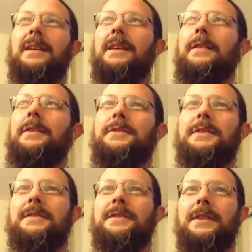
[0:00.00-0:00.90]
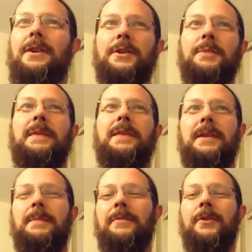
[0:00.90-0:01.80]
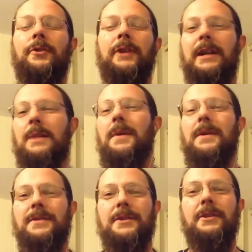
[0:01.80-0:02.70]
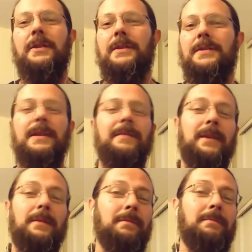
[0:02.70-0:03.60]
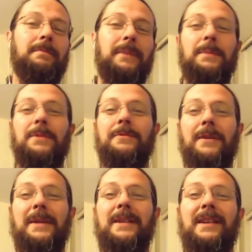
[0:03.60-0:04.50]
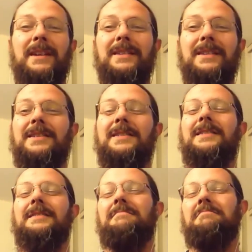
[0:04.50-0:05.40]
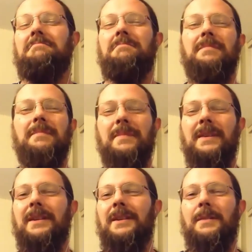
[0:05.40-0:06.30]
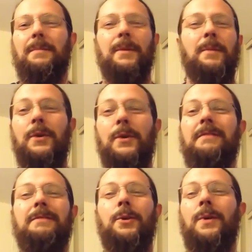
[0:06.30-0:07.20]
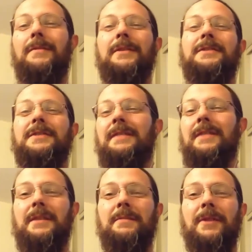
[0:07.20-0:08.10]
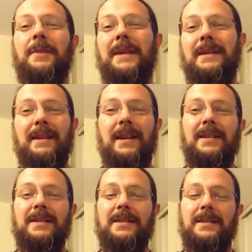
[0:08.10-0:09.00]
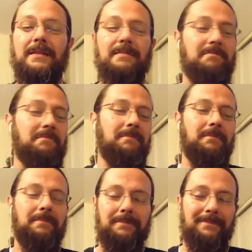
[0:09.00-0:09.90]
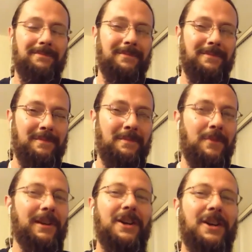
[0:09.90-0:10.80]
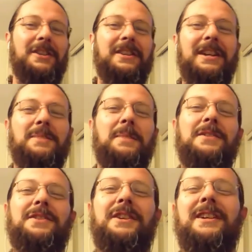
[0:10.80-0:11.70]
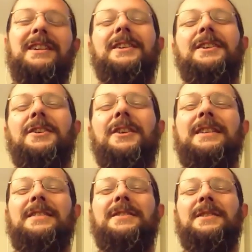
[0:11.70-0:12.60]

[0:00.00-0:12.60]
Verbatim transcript: Yeah. There's this ultimate theme of creating a monster and then saving people from it and promoting whoever is saving them from it and moving on to the next monster, right?